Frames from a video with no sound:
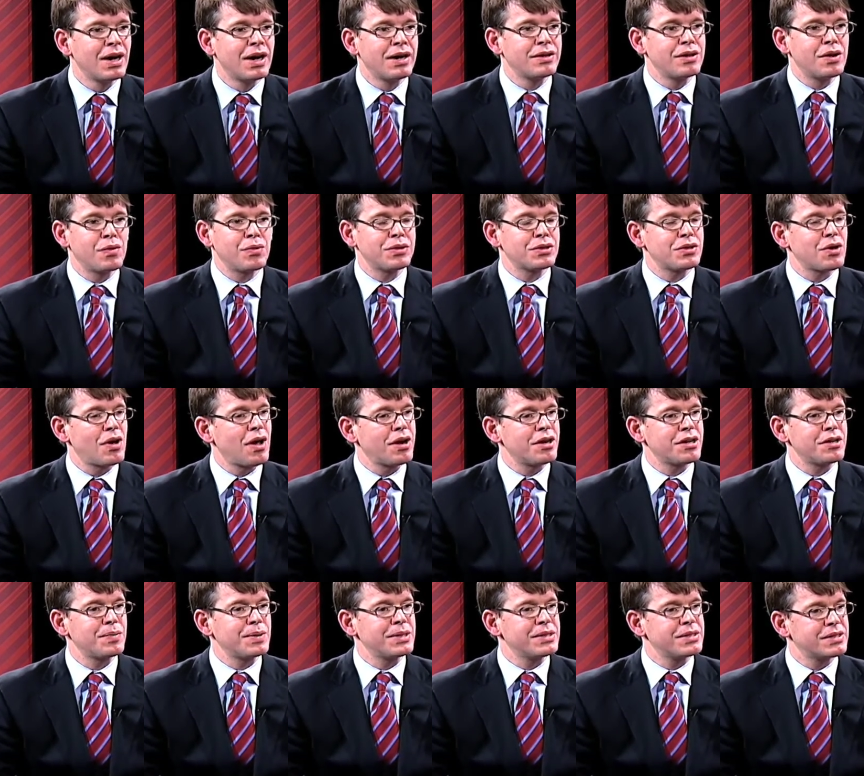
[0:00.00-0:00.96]
No one taught it
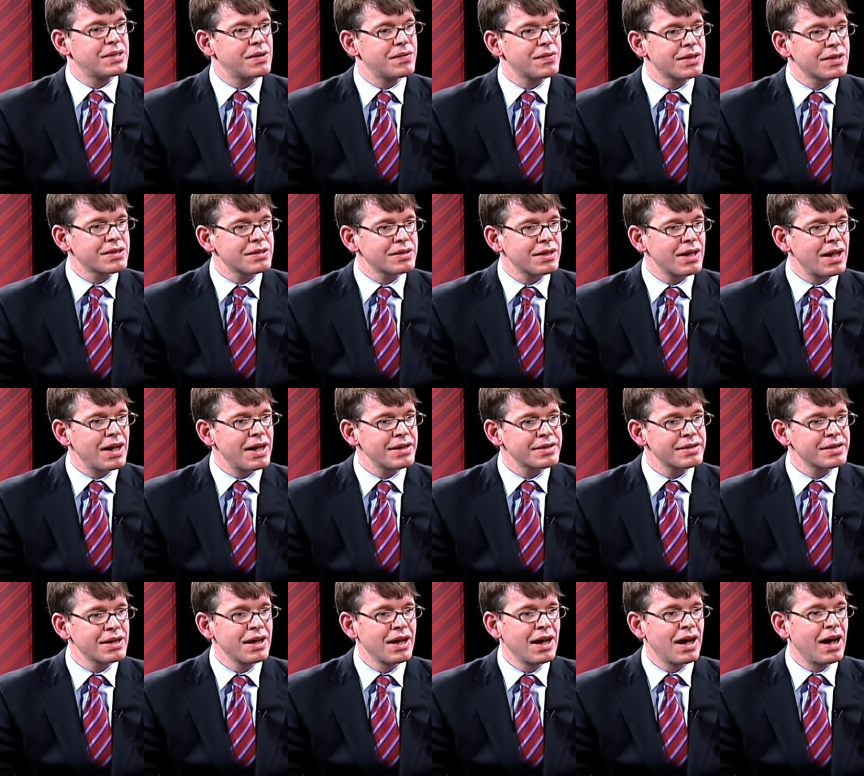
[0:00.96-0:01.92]
to me in civics
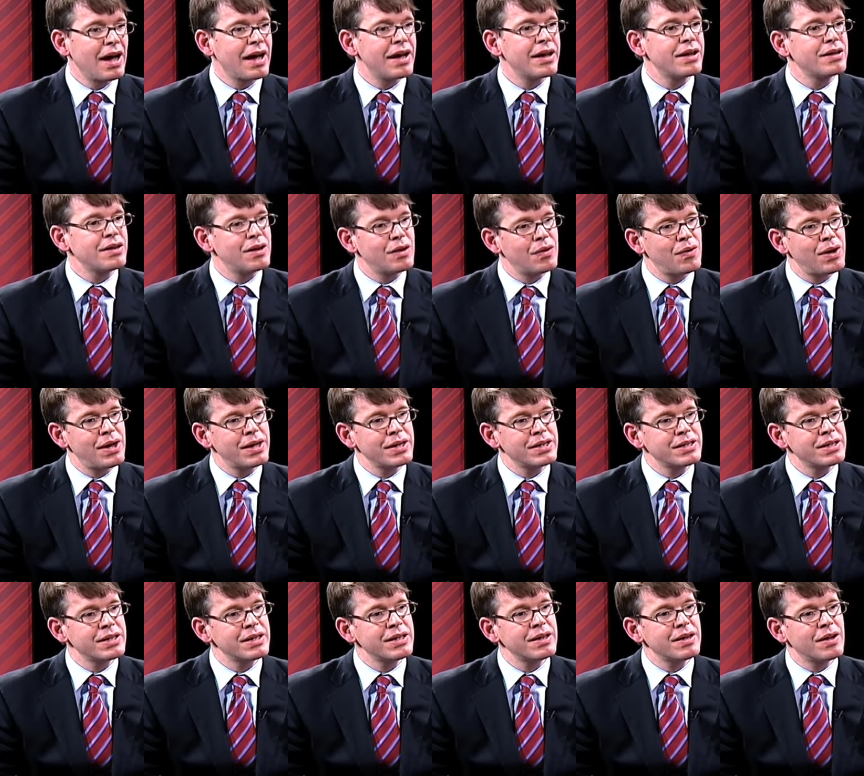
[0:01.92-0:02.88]
class. I had no
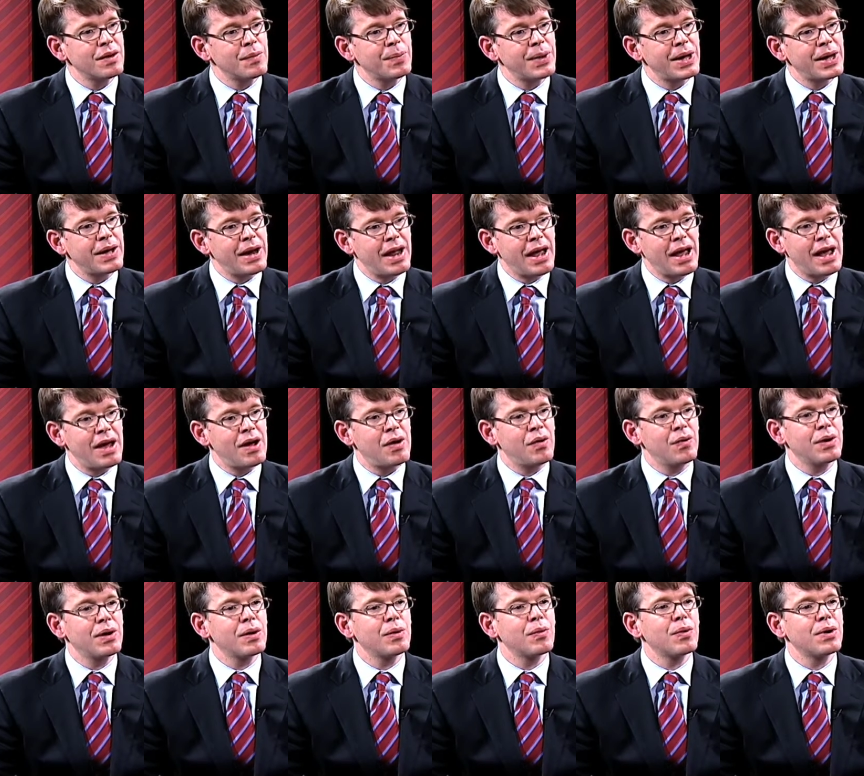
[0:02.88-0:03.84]
idea about how
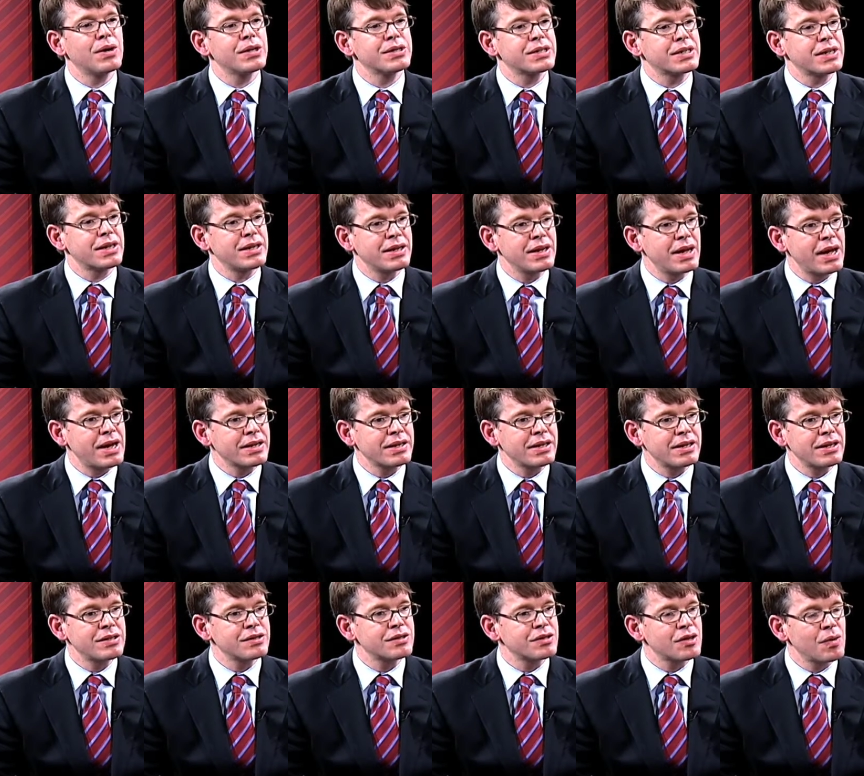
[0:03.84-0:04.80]
it was connected
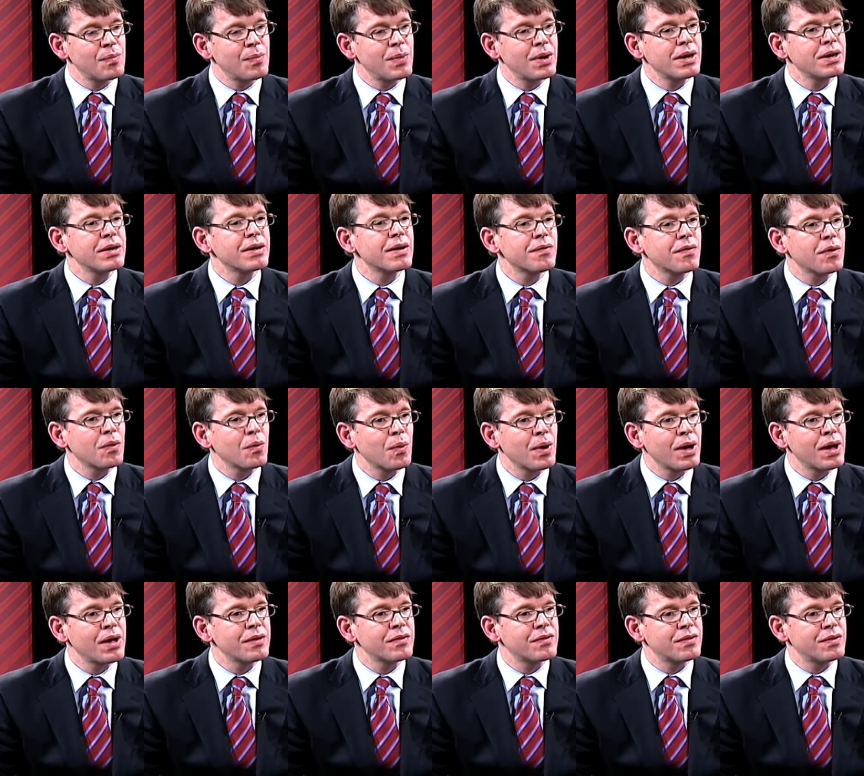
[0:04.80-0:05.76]
in so many different
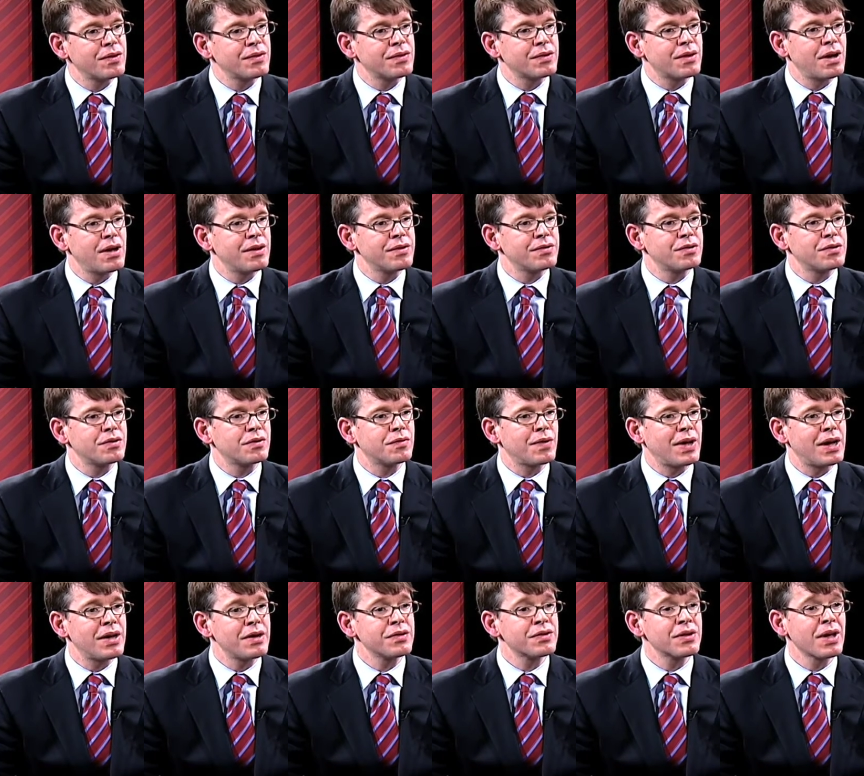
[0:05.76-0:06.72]
ways to these constitutional
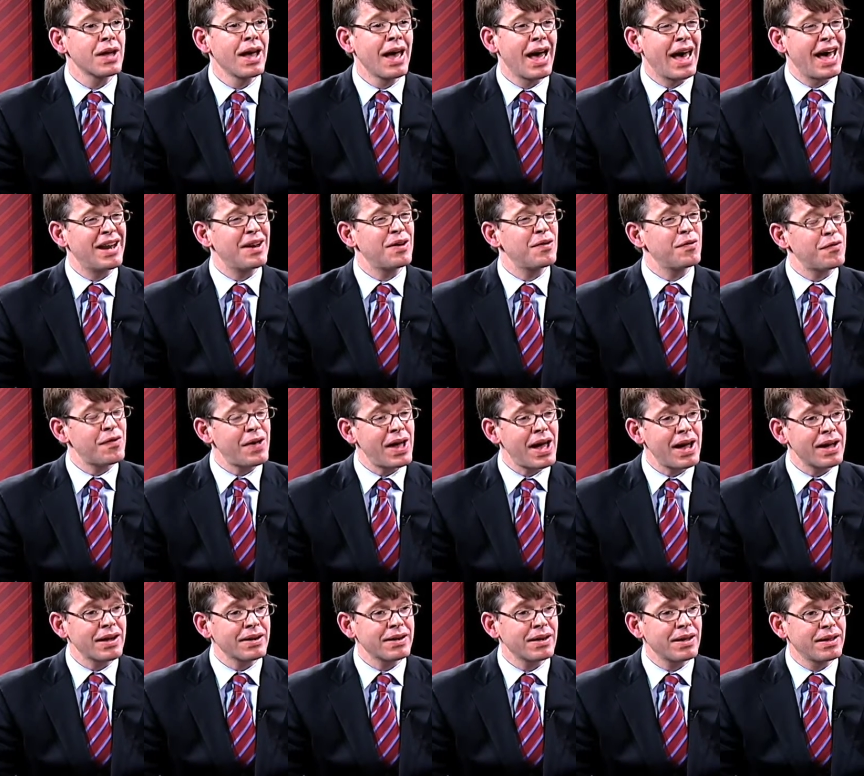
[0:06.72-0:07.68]
values. And in
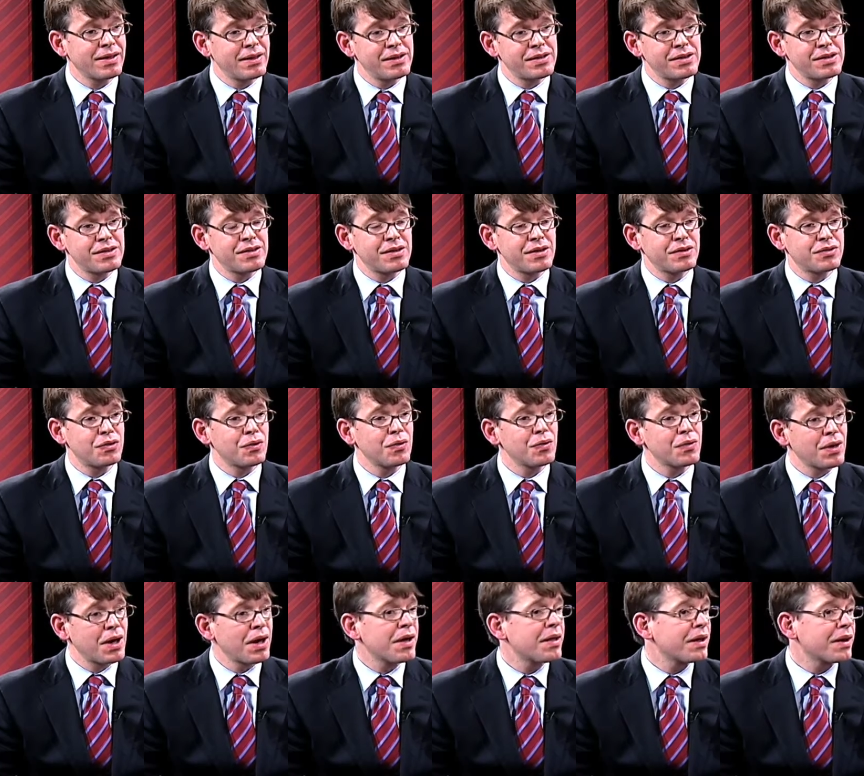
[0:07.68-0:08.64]
fact, and this is the
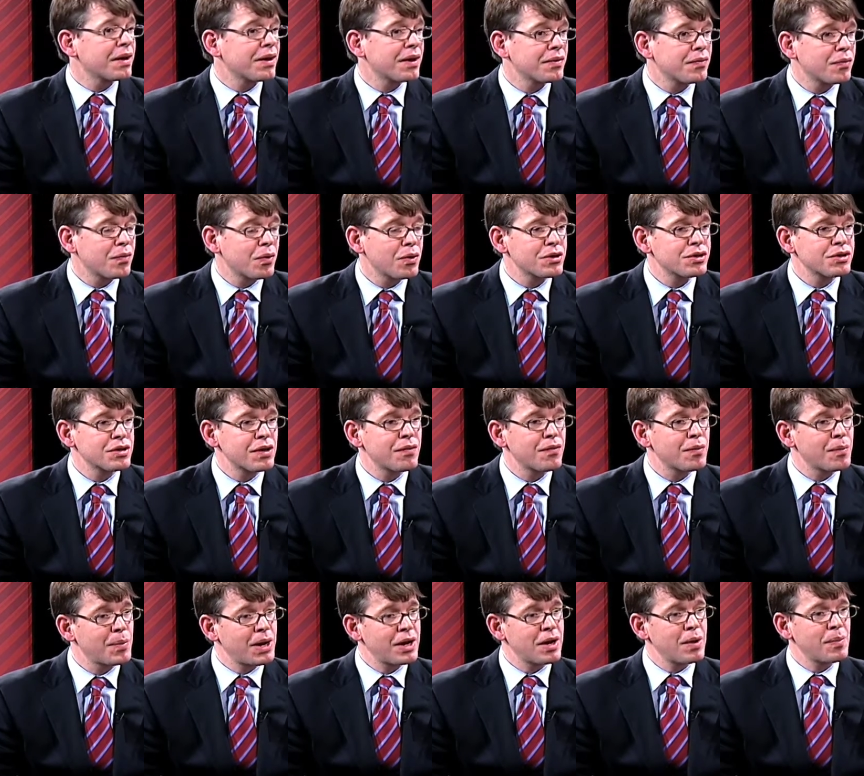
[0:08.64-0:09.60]
truth, I think, unfortunately for
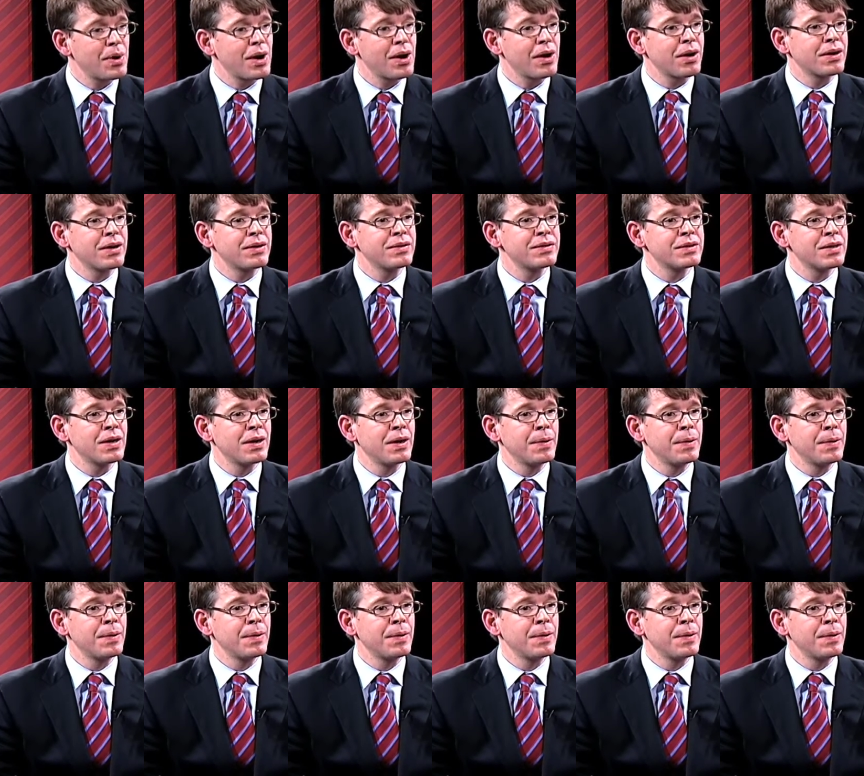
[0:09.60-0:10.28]
many Americans,